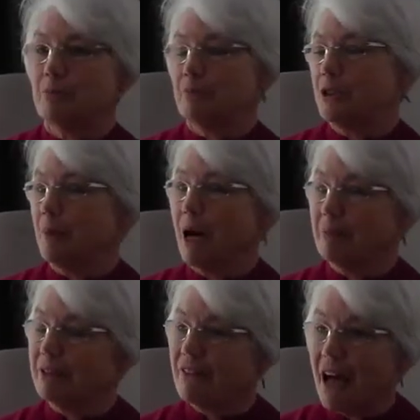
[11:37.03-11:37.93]

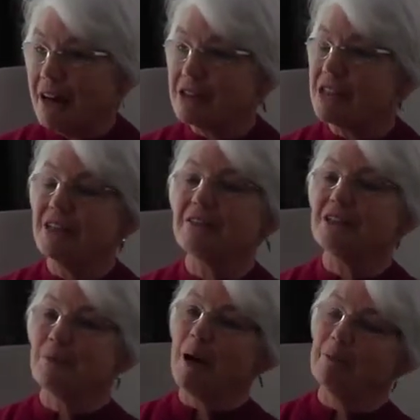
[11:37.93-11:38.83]
Department of Housing, the
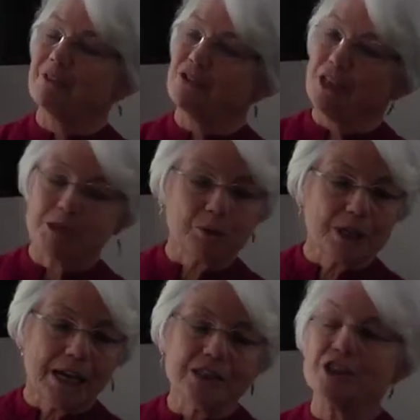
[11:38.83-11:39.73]
Department of
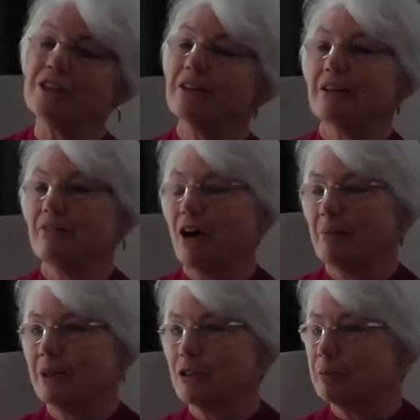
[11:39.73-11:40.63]
Transportation, the
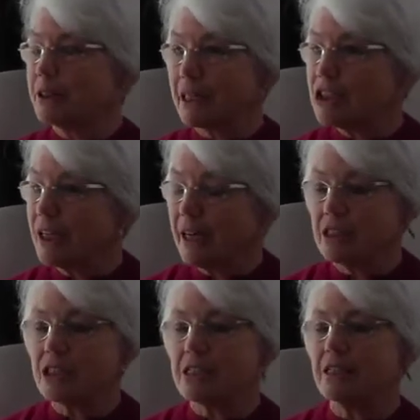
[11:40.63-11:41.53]
Environmental Protection
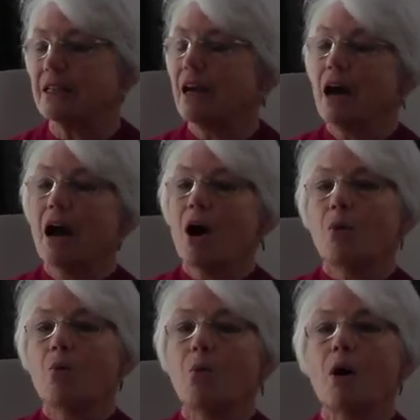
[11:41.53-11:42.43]
Agency.
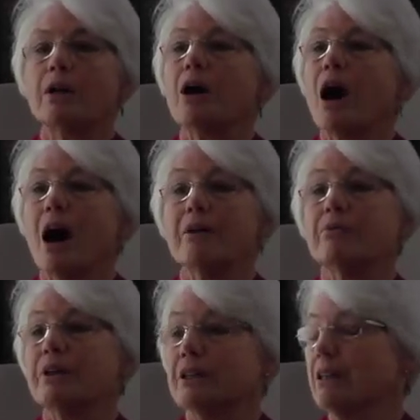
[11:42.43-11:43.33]
What I
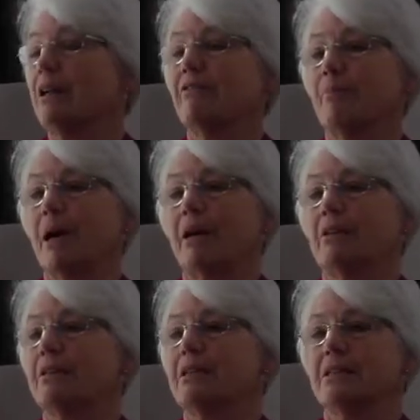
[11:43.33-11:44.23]
really love about
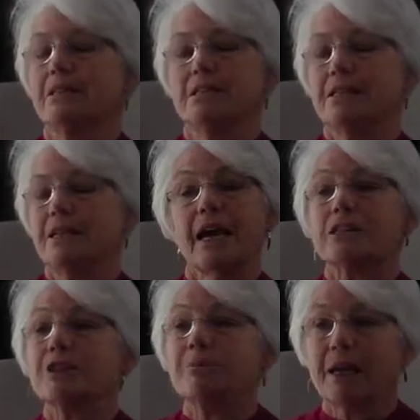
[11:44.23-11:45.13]
it is the
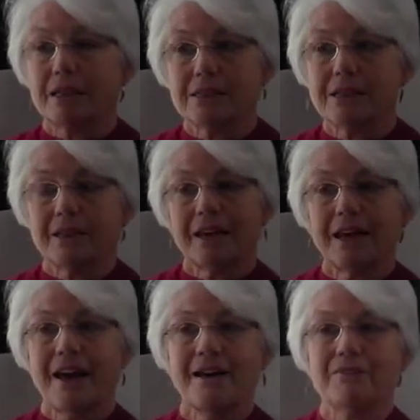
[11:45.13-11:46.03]
action plans that they
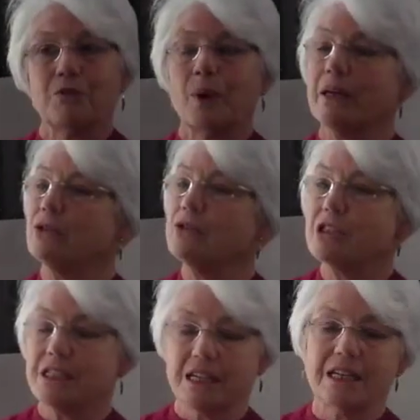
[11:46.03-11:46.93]
have, where you
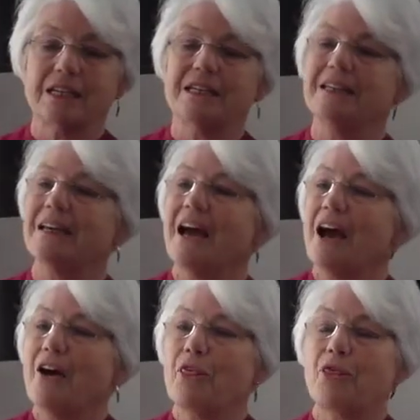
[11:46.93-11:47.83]
see
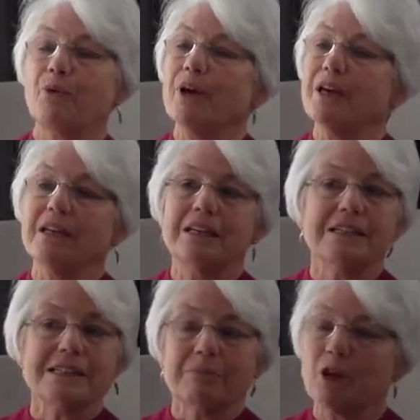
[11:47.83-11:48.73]
3
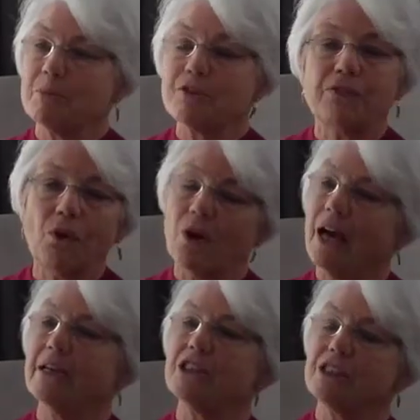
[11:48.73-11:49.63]
and sometimes 4
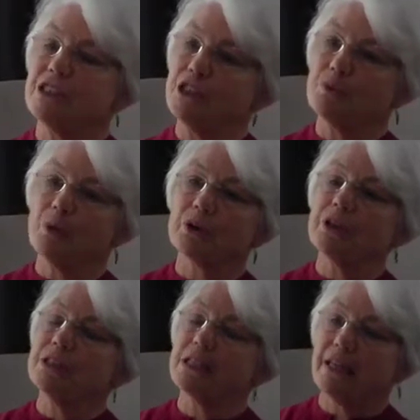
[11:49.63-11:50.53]
agencies
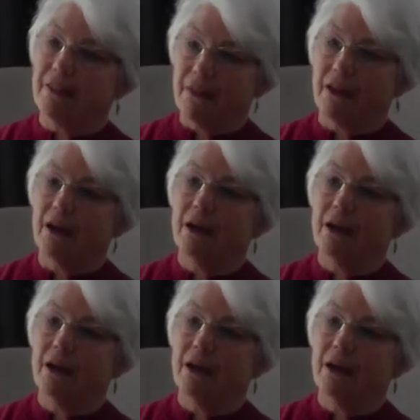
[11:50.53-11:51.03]
working together,